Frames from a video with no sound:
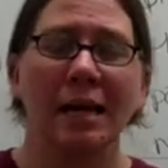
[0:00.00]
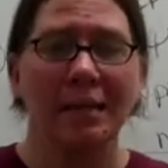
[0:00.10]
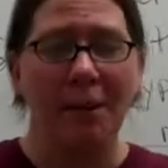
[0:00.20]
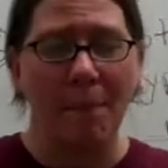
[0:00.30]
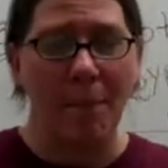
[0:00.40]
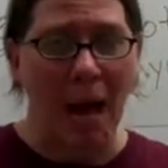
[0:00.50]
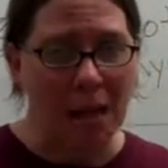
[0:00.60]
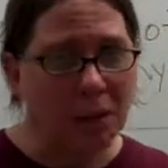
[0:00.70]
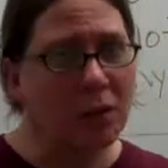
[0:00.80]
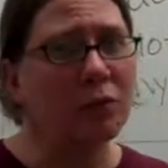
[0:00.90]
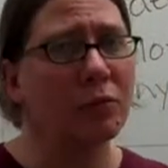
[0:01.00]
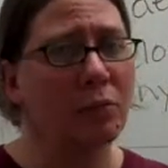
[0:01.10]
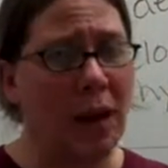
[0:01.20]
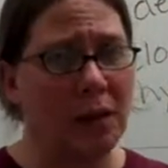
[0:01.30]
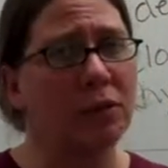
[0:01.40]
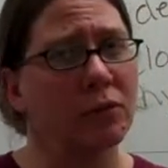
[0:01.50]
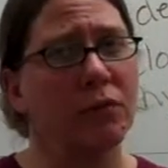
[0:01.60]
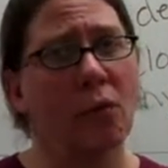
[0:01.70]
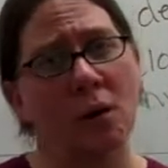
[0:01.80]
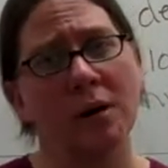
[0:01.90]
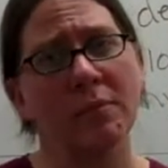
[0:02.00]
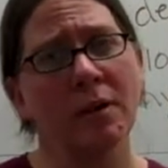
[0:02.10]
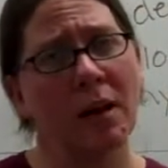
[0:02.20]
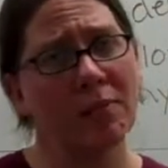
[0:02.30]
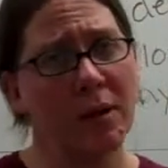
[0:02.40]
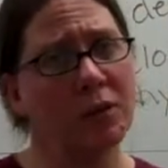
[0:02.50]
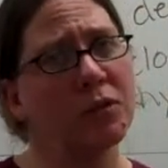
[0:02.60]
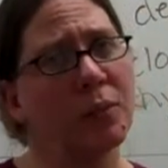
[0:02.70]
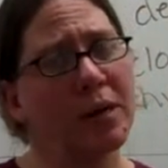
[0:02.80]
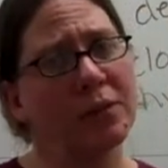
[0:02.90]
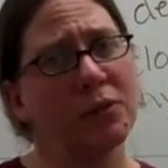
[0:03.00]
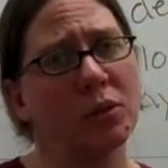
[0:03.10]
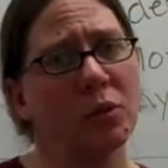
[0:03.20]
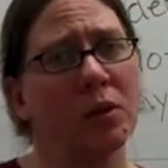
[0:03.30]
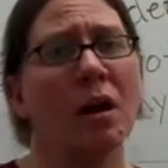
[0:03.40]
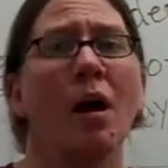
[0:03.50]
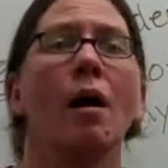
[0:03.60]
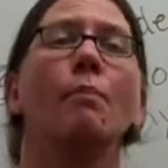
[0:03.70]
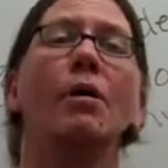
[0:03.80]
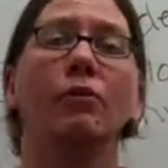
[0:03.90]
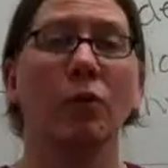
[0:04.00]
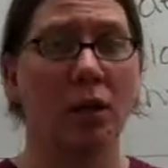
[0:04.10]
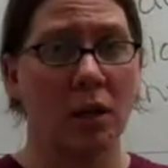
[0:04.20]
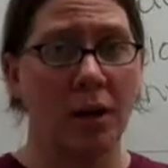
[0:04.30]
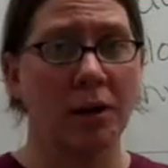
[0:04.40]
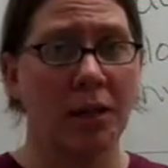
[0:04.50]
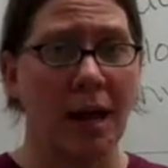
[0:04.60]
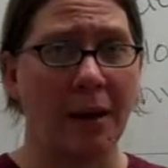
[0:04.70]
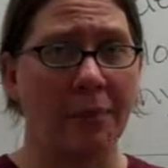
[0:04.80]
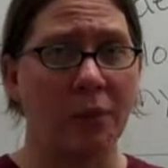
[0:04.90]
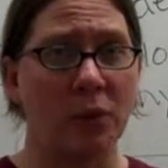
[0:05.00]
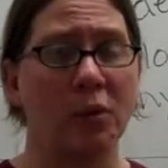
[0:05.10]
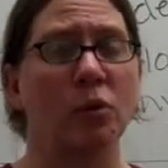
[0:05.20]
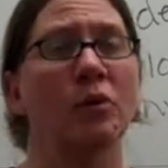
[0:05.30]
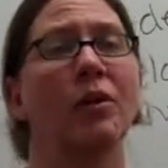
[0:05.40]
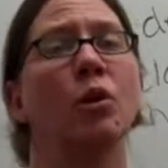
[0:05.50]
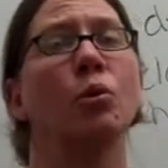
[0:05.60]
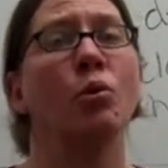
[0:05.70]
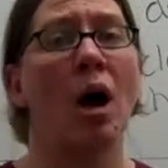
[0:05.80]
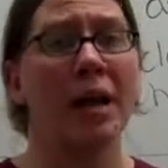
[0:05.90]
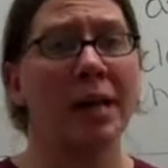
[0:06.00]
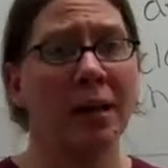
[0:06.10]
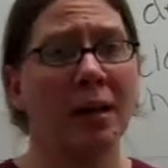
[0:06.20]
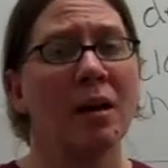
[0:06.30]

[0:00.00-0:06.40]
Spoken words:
is a milder form of major depressive disorder, but for a longer time. So it's sort of a chronic